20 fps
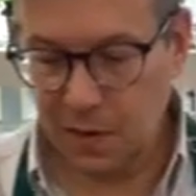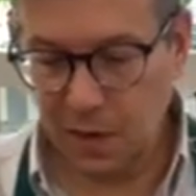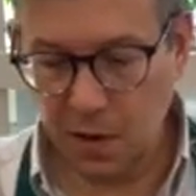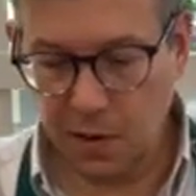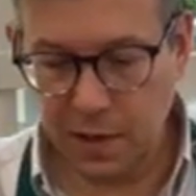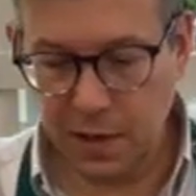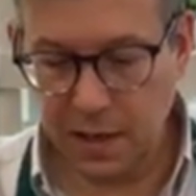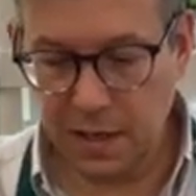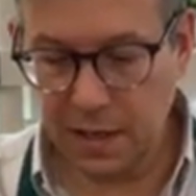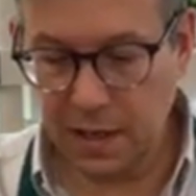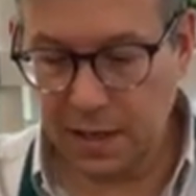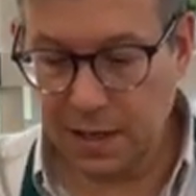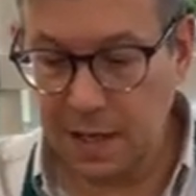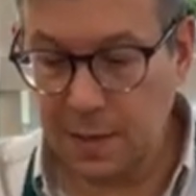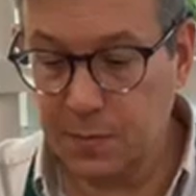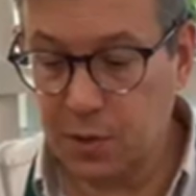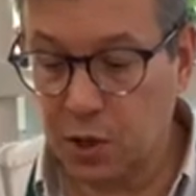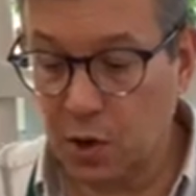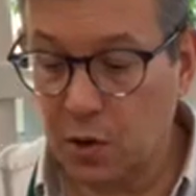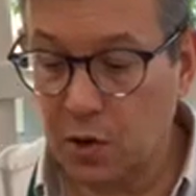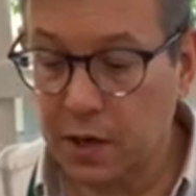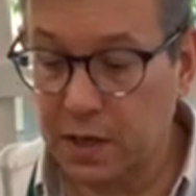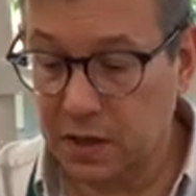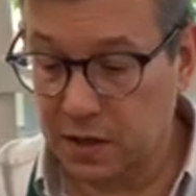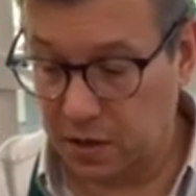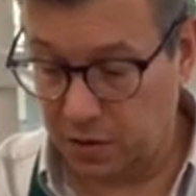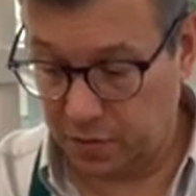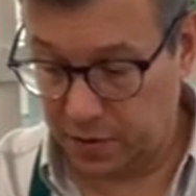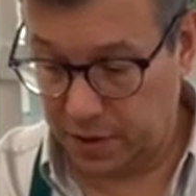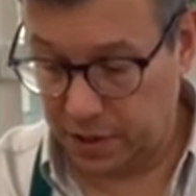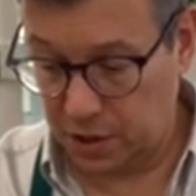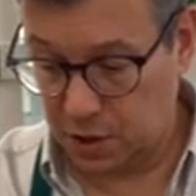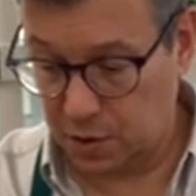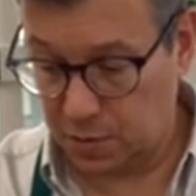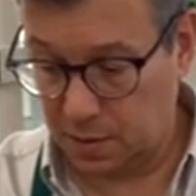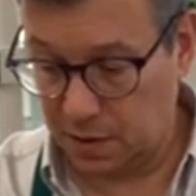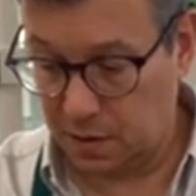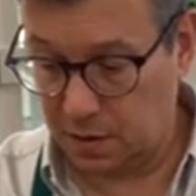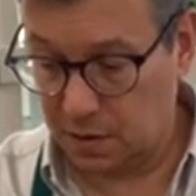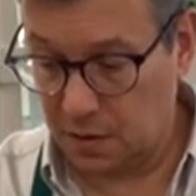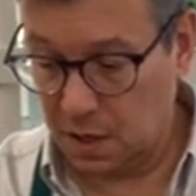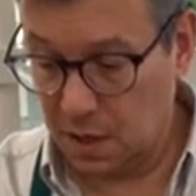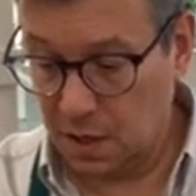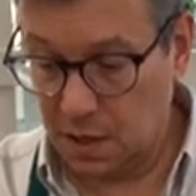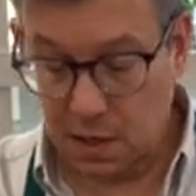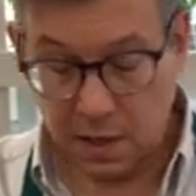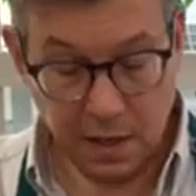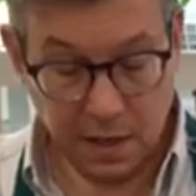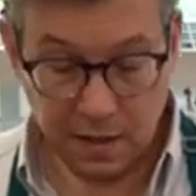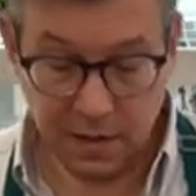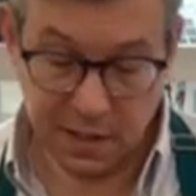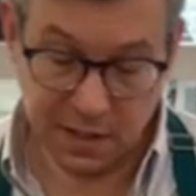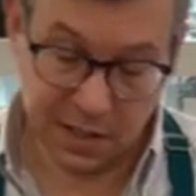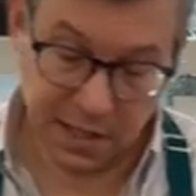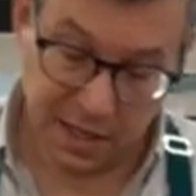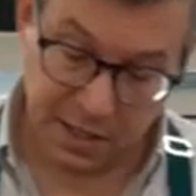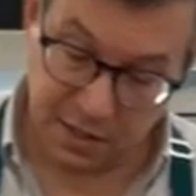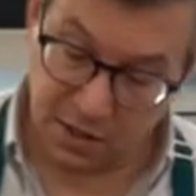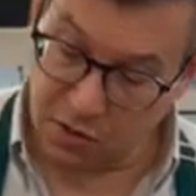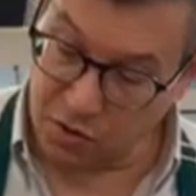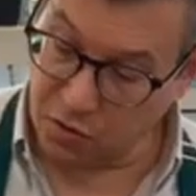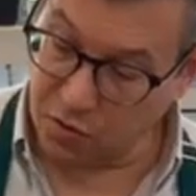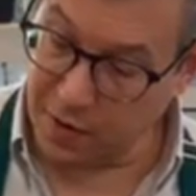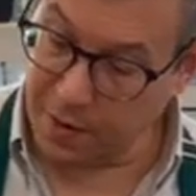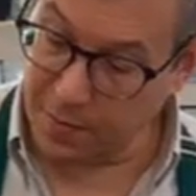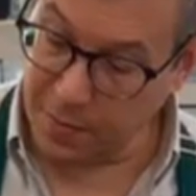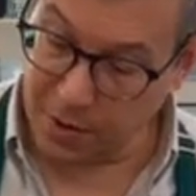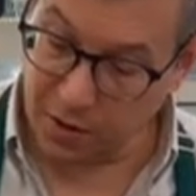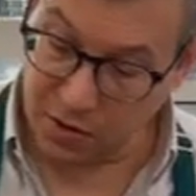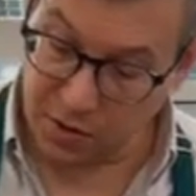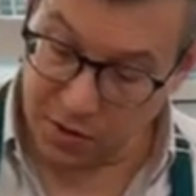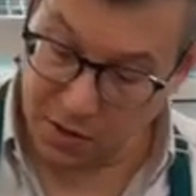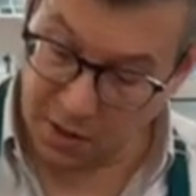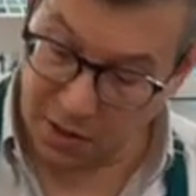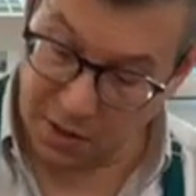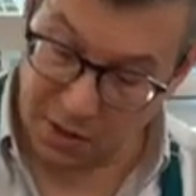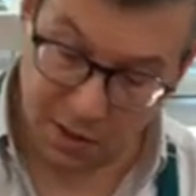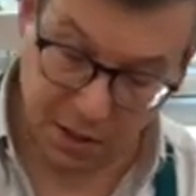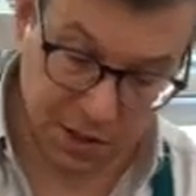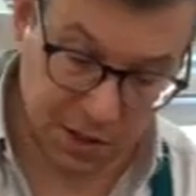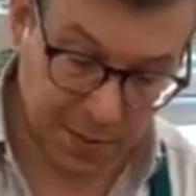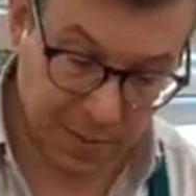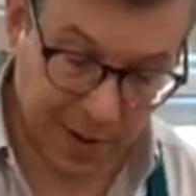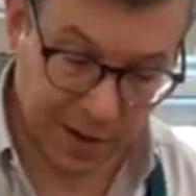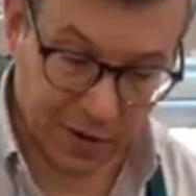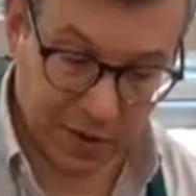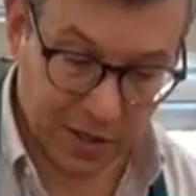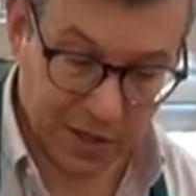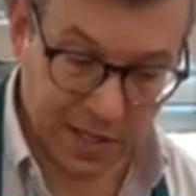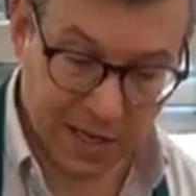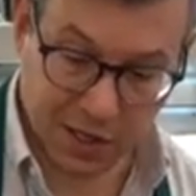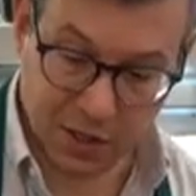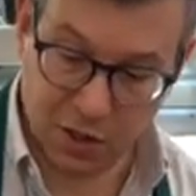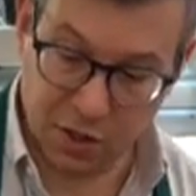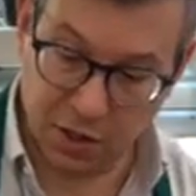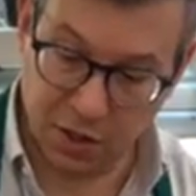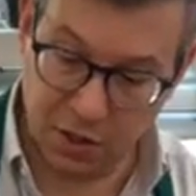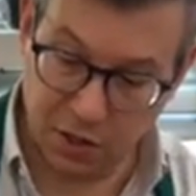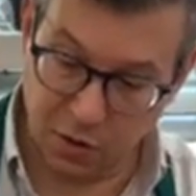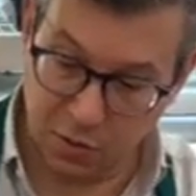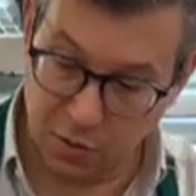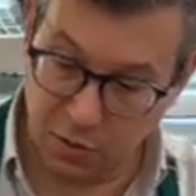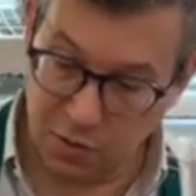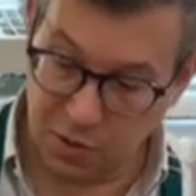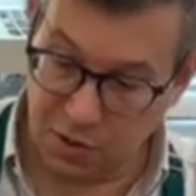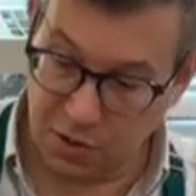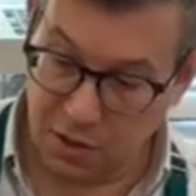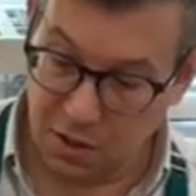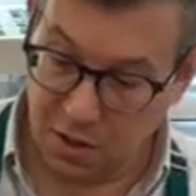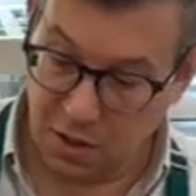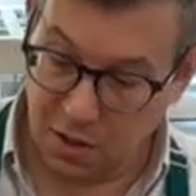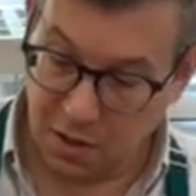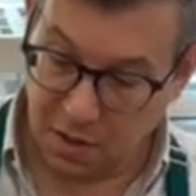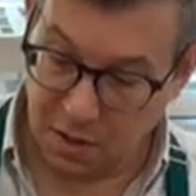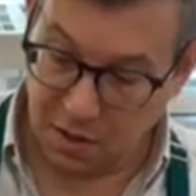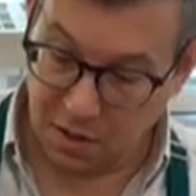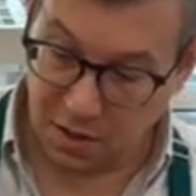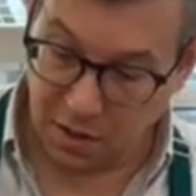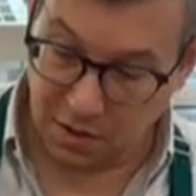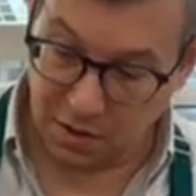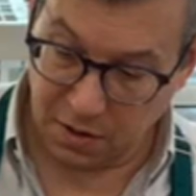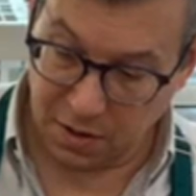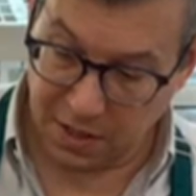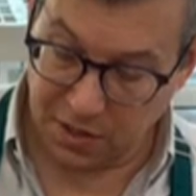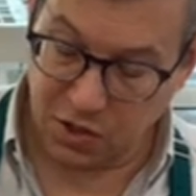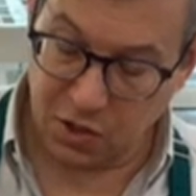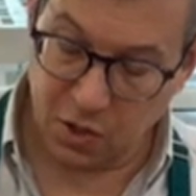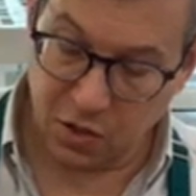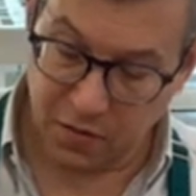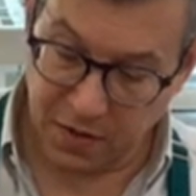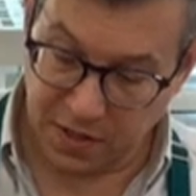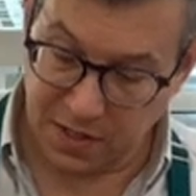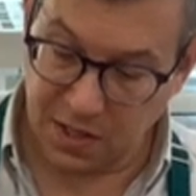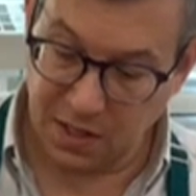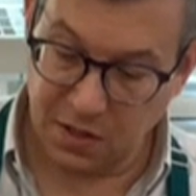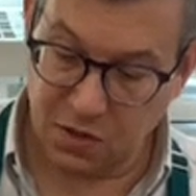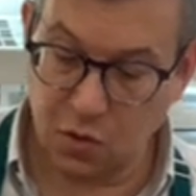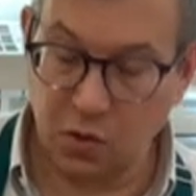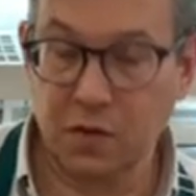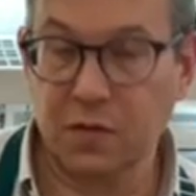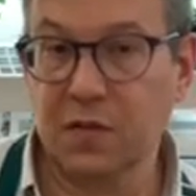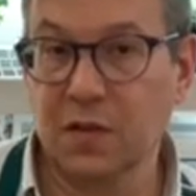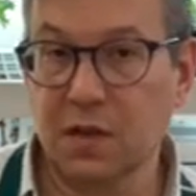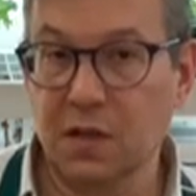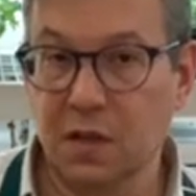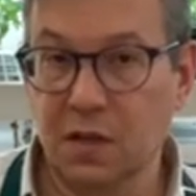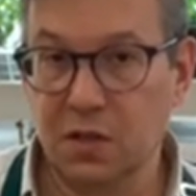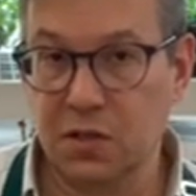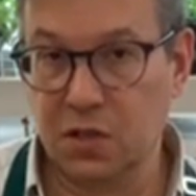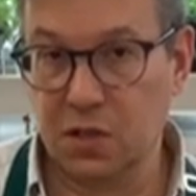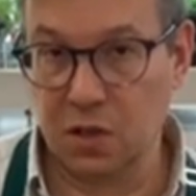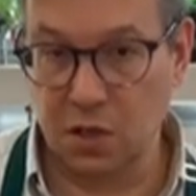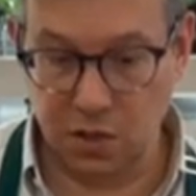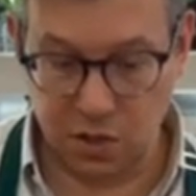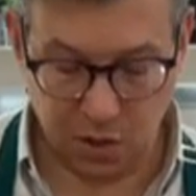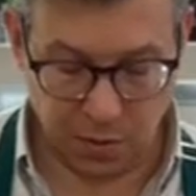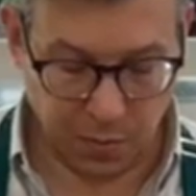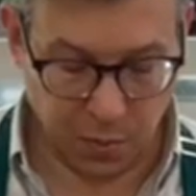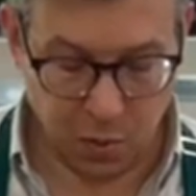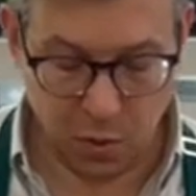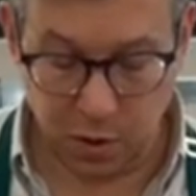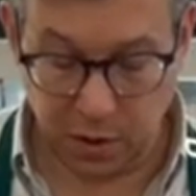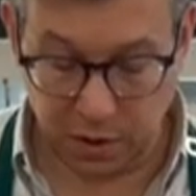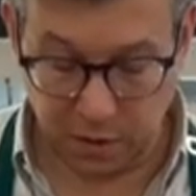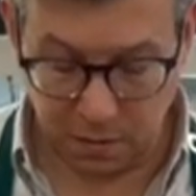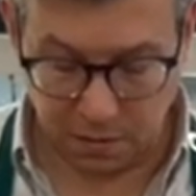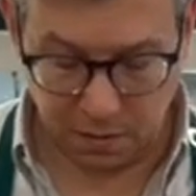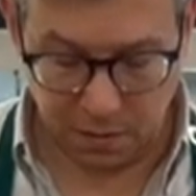Okay, and I keep turning the arrangement. In this case, it's great because the asparagus actually they serve as a sort of a support.